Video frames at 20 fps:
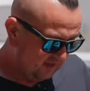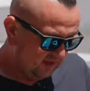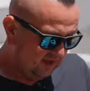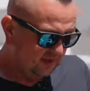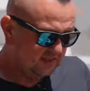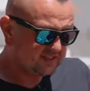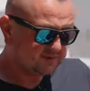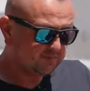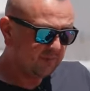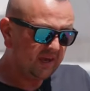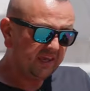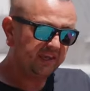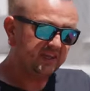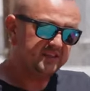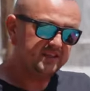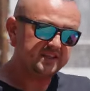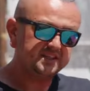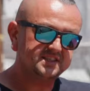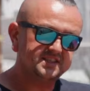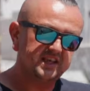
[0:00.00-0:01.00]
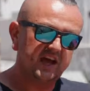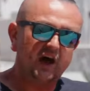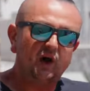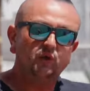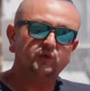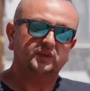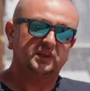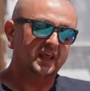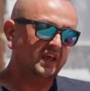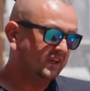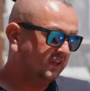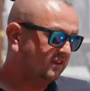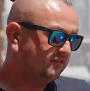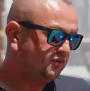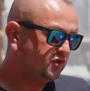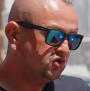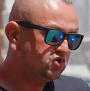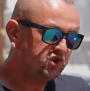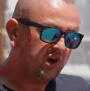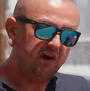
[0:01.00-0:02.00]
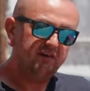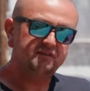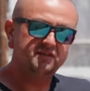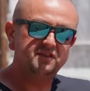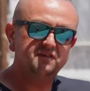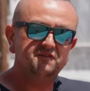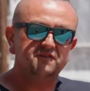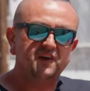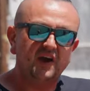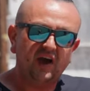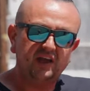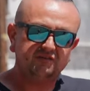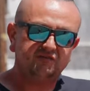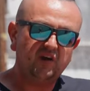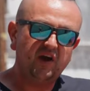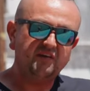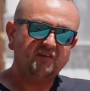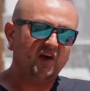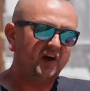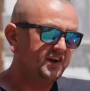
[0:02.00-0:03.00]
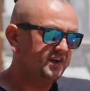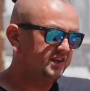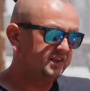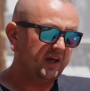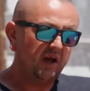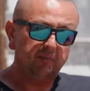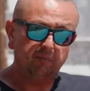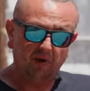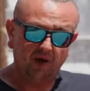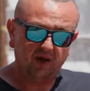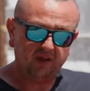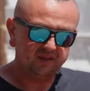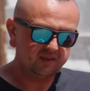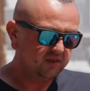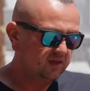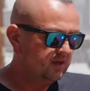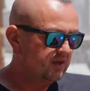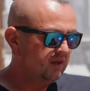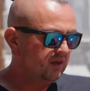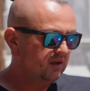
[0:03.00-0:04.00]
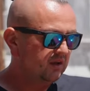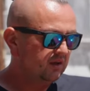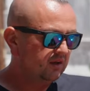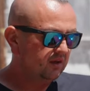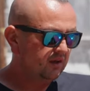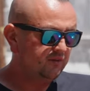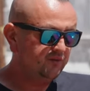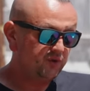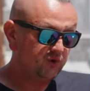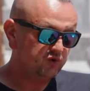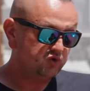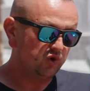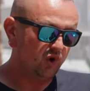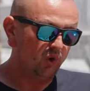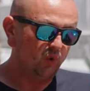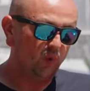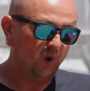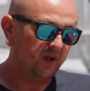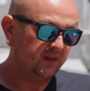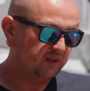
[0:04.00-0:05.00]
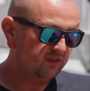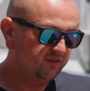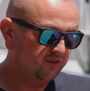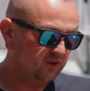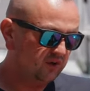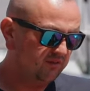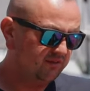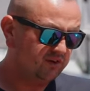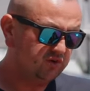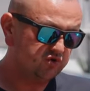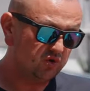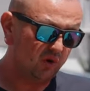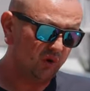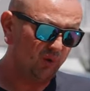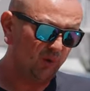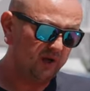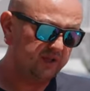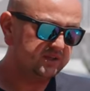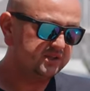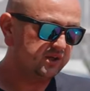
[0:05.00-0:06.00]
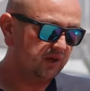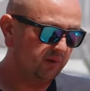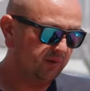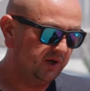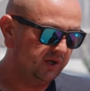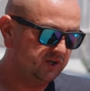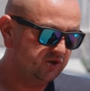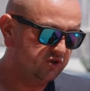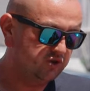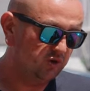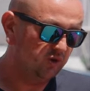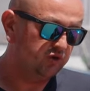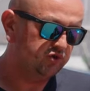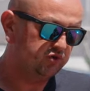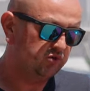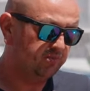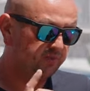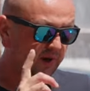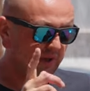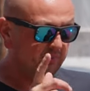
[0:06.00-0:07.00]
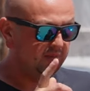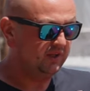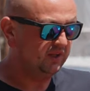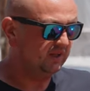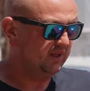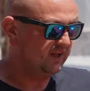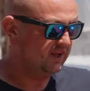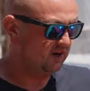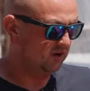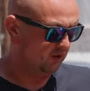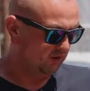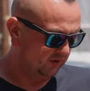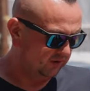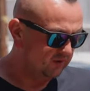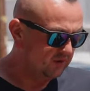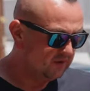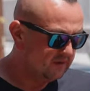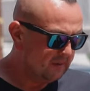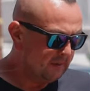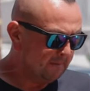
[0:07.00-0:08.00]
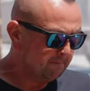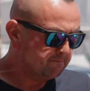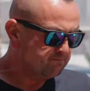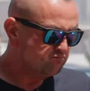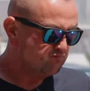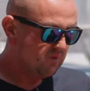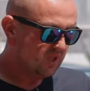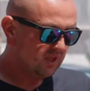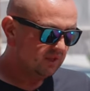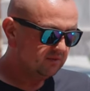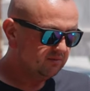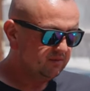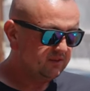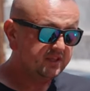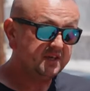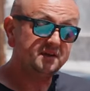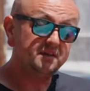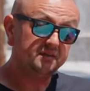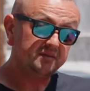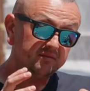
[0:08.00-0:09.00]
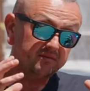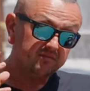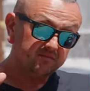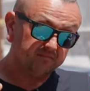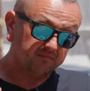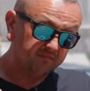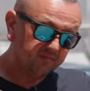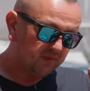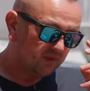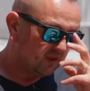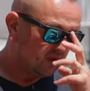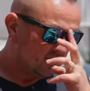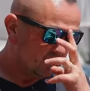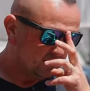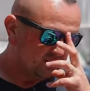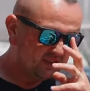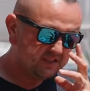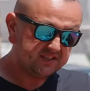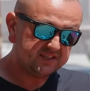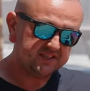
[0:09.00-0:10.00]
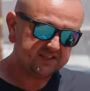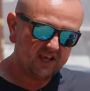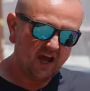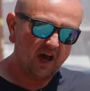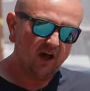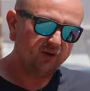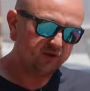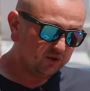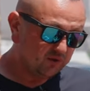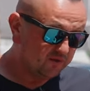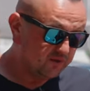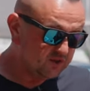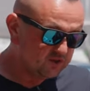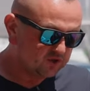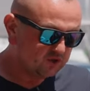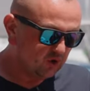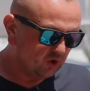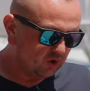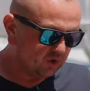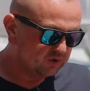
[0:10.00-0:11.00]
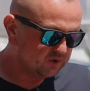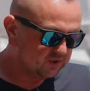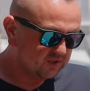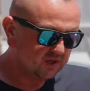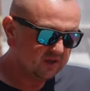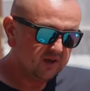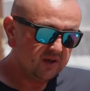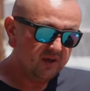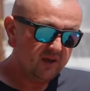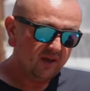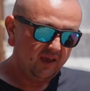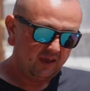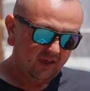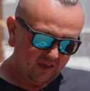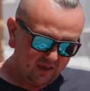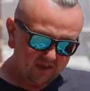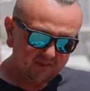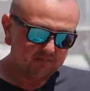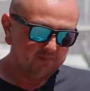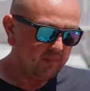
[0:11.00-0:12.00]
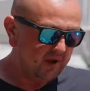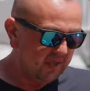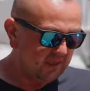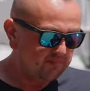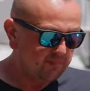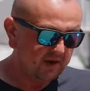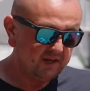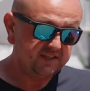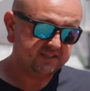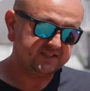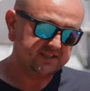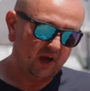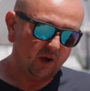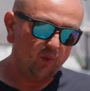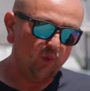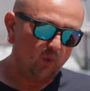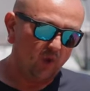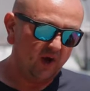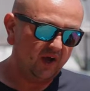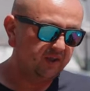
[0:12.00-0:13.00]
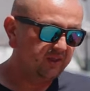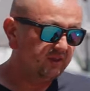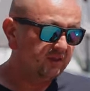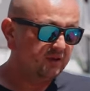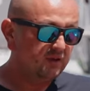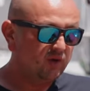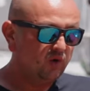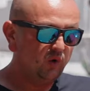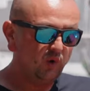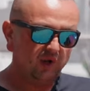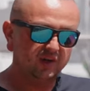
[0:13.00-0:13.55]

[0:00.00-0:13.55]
it's making that sound, like if you're driving the Fiat 500, but if you draw one, if you never draw one, so I'm gonna show it to you probably later on, the sound of exhaust, it made by someone who